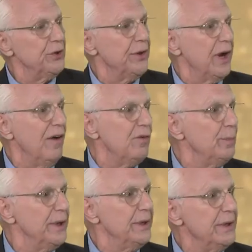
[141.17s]
to the
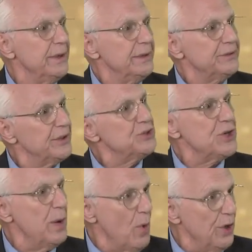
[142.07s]
government, said,
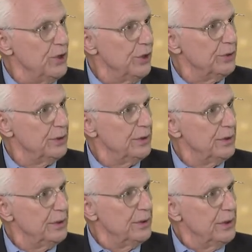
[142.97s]
Shame on you.
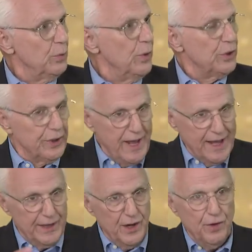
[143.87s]
We could have
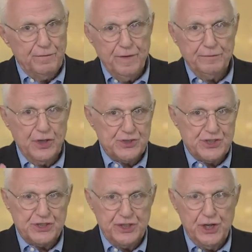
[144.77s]
had another 50 or
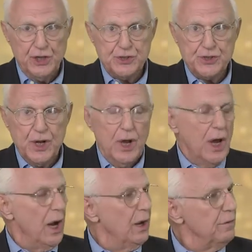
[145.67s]
60 years
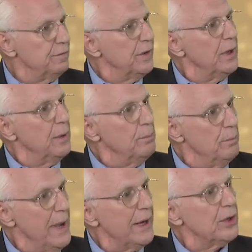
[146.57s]
of
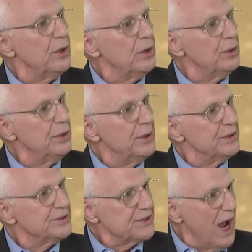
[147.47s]
medical
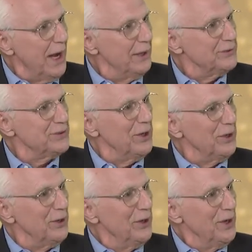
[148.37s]
science
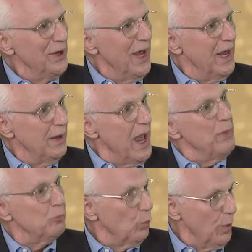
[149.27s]
here, uh,
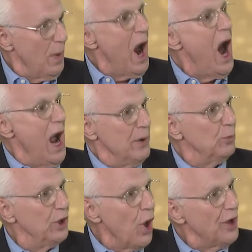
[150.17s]
and we're behind.
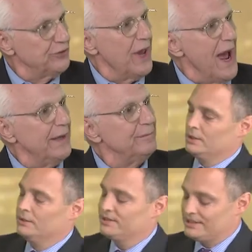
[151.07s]
We lost that.
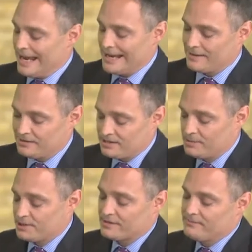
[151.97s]
Now, staying on the
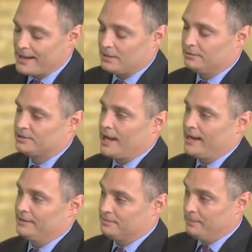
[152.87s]
subject of medical
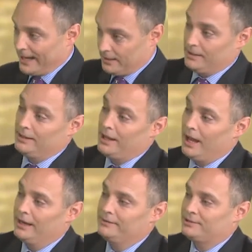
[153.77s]
science, Becca,
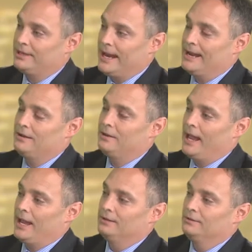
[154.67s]
I understand
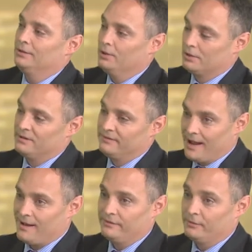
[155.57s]
that you are
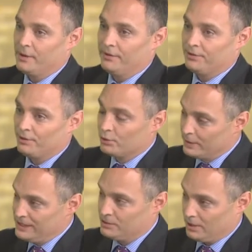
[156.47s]
involved with
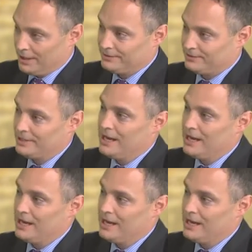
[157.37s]
Green Cross